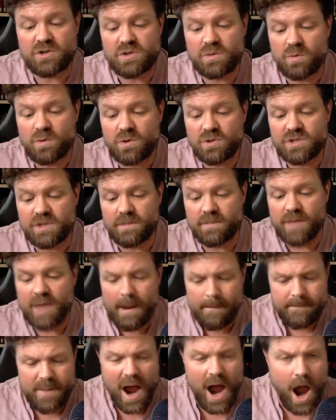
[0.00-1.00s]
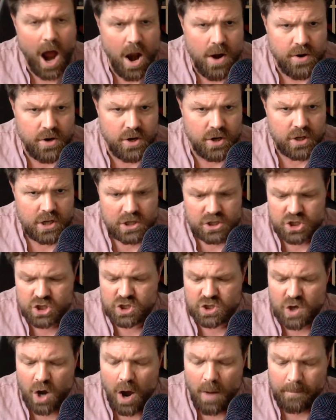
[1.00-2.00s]
towards him. "Pan,
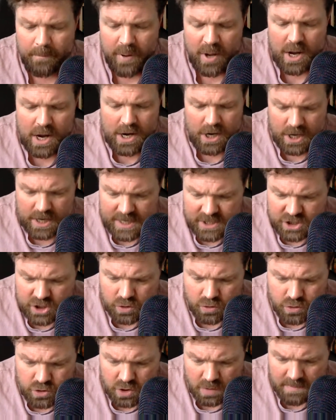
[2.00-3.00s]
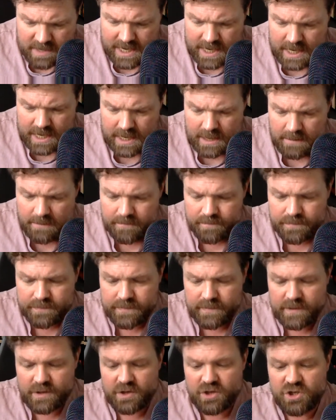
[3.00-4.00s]
stop! Listen to me!"
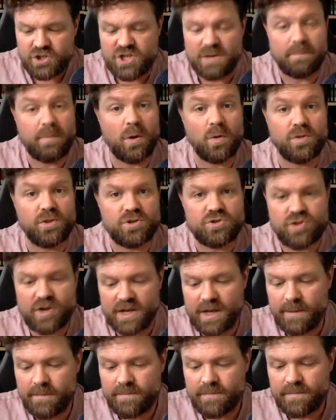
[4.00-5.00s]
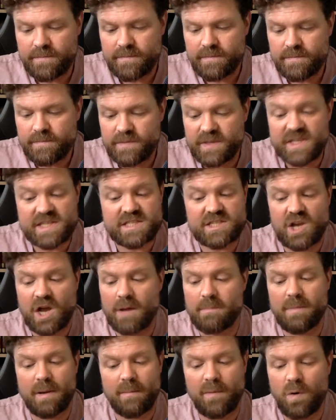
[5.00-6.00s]
She pulled the trigger. This
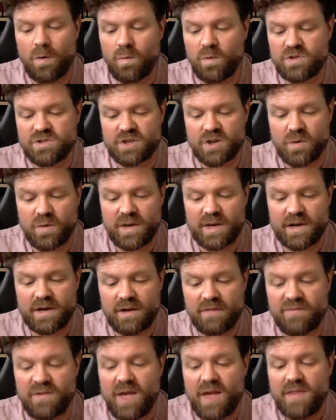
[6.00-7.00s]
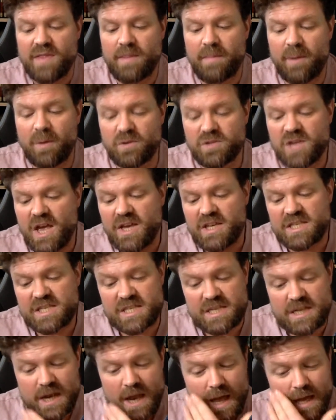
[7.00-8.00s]
time Maman wasn't quick enough, the bolt
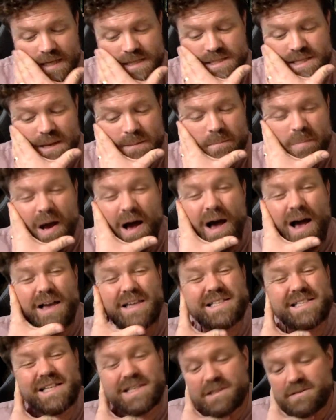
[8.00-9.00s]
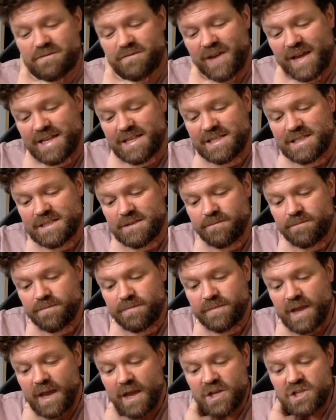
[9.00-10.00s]
slicing past his face.
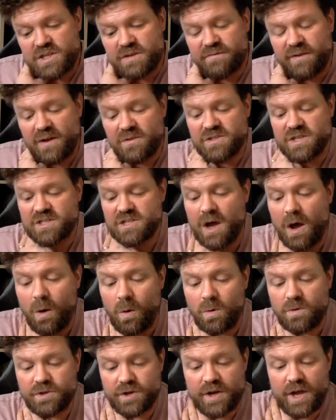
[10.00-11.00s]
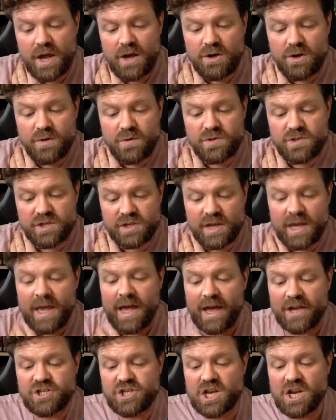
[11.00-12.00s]
She felt his hold on her loosen,
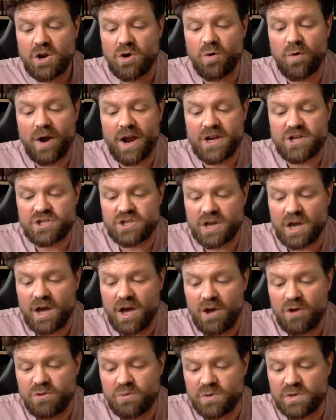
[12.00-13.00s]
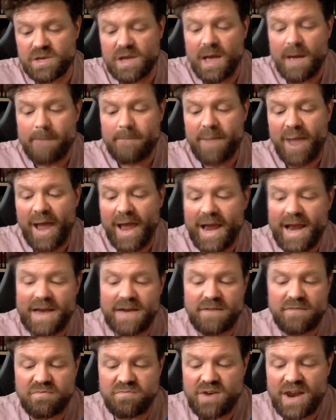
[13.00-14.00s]
and she crashed earthward,
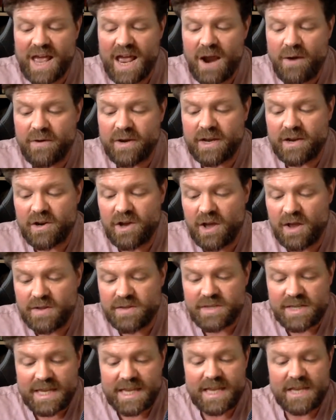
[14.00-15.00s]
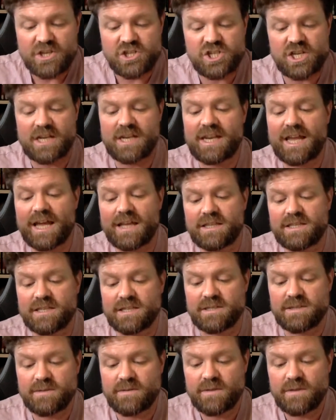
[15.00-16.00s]
pain flaring in her knee as she
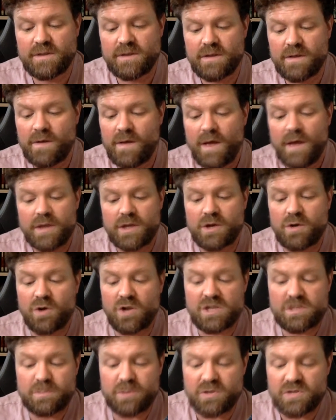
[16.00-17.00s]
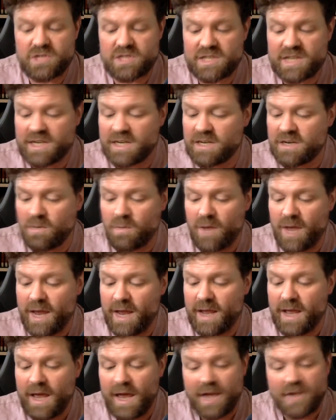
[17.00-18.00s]
landed. The crossbow skidded
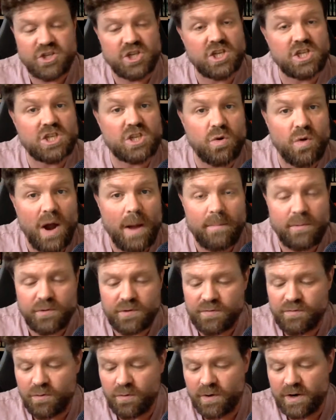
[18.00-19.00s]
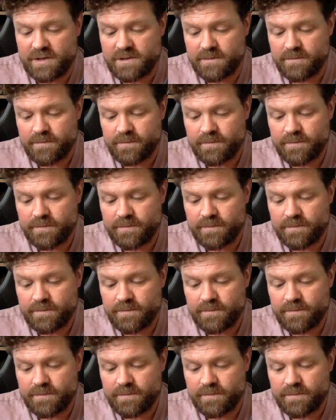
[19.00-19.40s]
away, and she scrabbled for it.